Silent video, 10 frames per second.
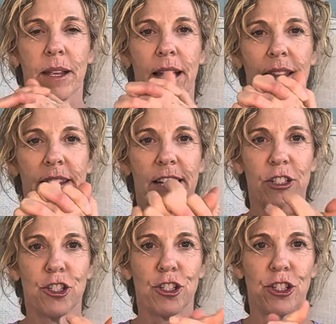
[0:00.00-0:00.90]
And then
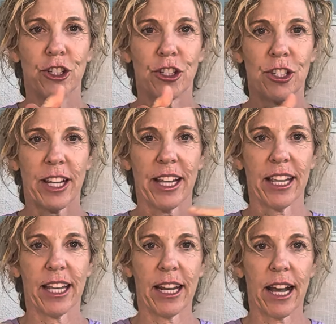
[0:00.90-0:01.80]

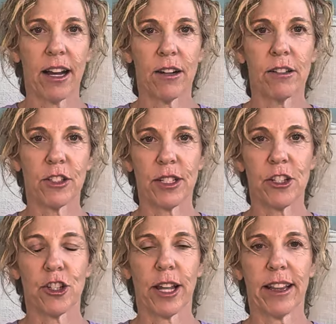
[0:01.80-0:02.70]
shake it out
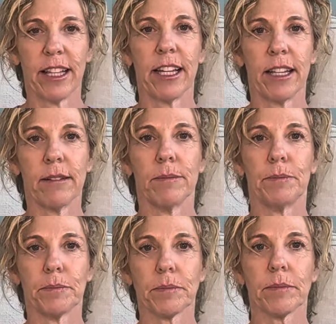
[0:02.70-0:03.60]
just gently.
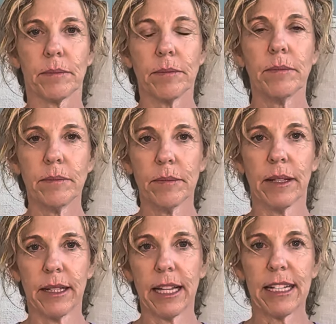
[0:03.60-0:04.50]

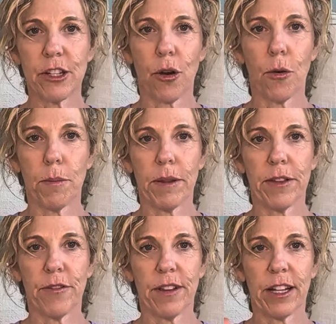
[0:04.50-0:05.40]
Let's open
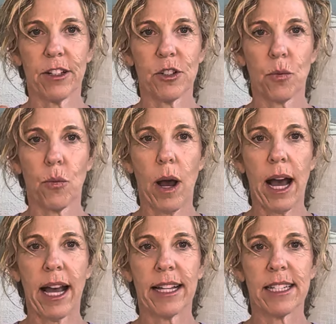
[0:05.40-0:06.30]
the fingers
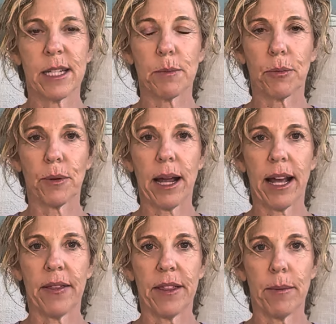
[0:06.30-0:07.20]
wide,
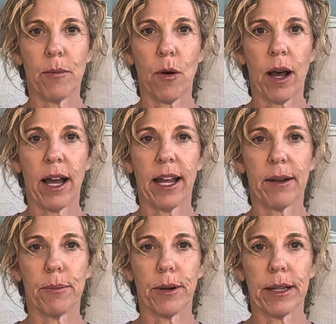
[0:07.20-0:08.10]
spread them wide,
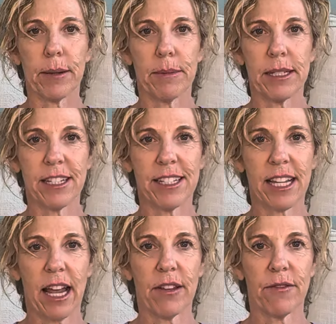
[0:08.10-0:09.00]
bring them into
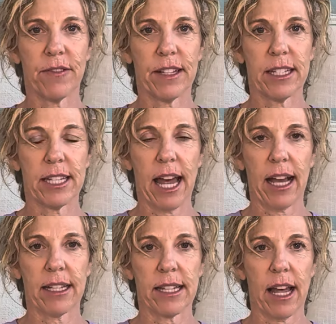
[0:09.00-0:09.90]
tight fists.
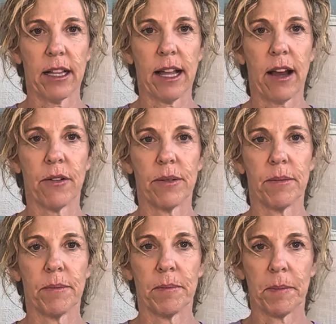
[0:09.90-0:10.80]
Exhale out.
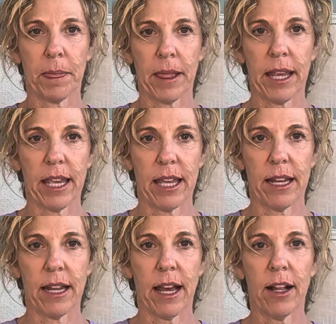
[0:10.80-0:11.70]

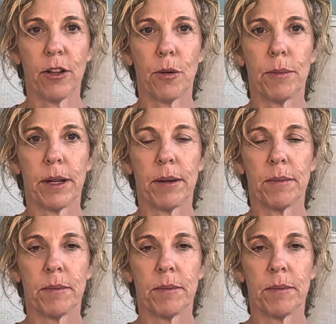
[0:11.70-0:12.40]
Inhale, open.